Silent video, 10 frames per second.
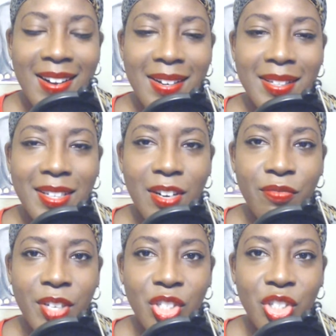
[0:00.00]

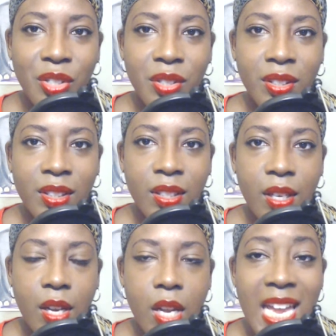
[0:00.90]

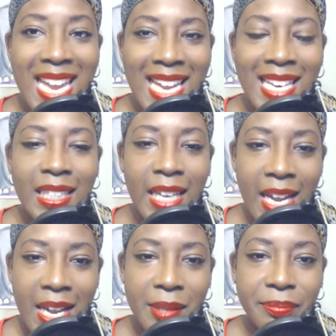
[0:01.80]
Avengers
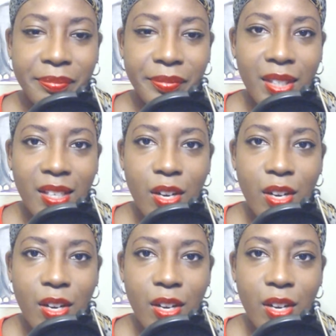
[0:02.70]
Endgame?